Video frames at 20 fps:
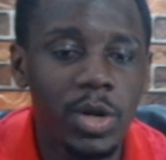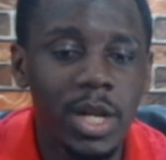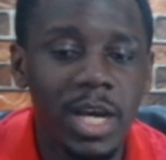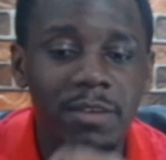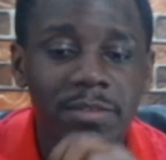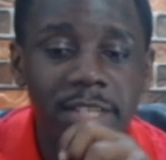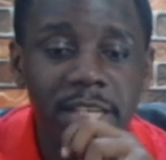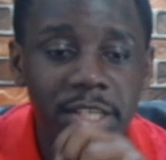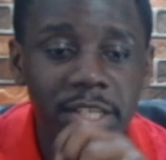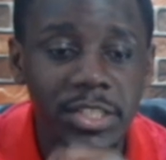
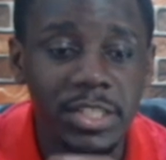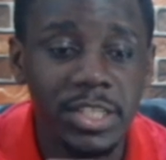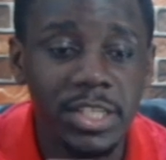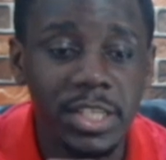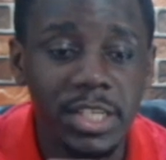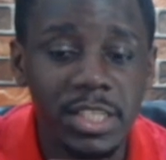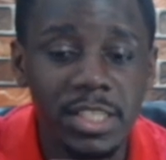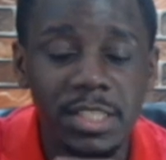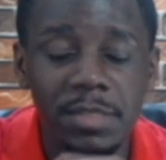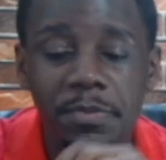After hitting
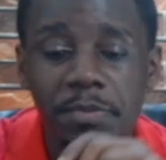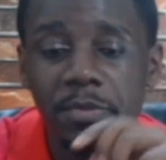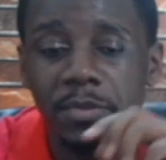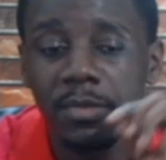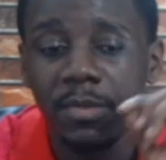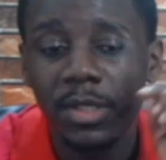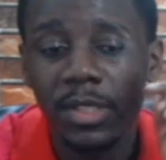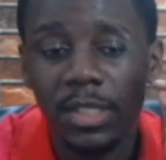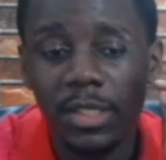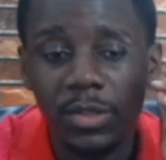it,
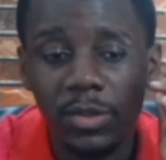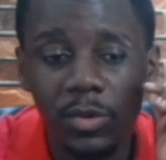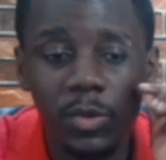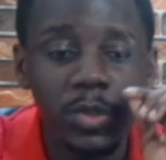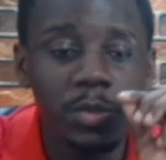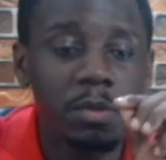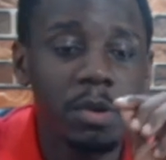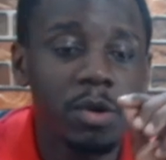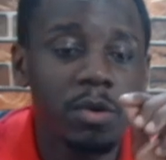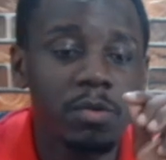goes
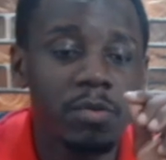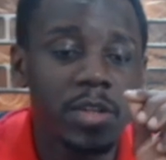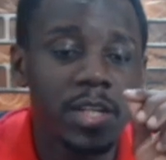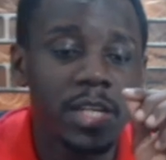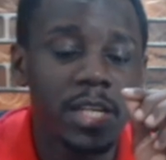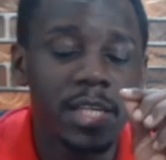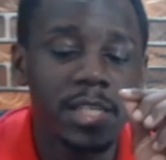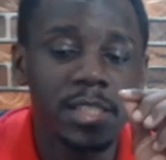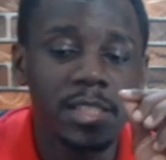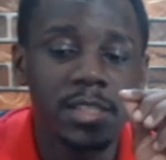back over the
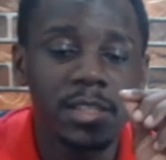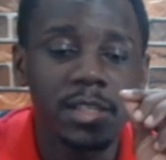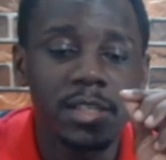net.